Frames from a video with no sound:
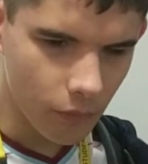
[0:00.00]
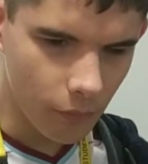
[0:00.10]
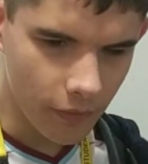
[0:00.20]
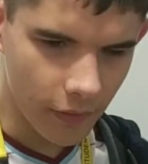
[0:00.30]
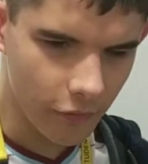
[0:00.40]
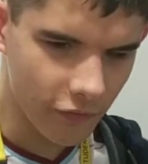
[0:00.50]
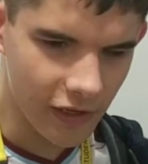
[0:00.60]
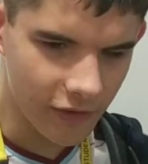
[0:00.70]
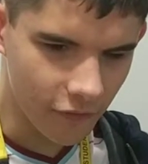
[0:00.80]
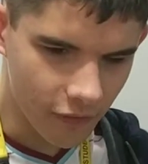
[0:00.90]
But it looks
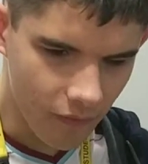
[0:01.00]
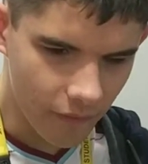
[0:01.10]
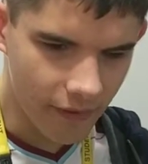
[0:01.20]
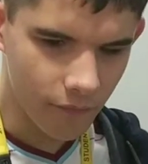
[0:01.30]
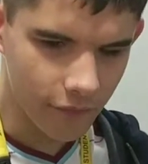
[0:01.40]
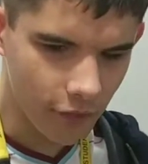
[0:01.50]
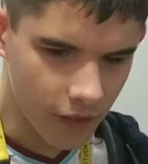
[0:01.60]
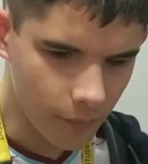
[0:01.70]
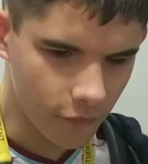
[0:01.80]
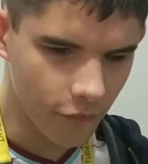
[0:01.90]
like I don't have any other
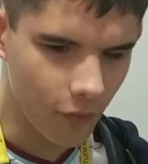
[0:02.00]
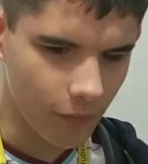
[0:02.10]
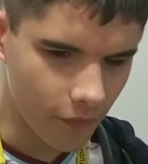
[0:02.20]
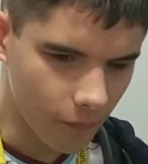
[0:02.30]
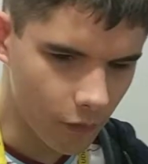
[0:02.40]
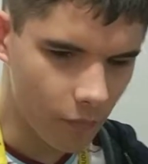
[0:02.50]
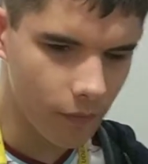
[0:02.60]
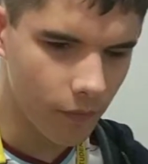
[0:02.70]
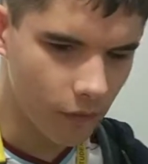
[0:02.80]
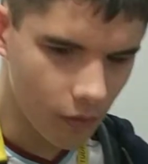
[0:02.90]
documents open at the moment,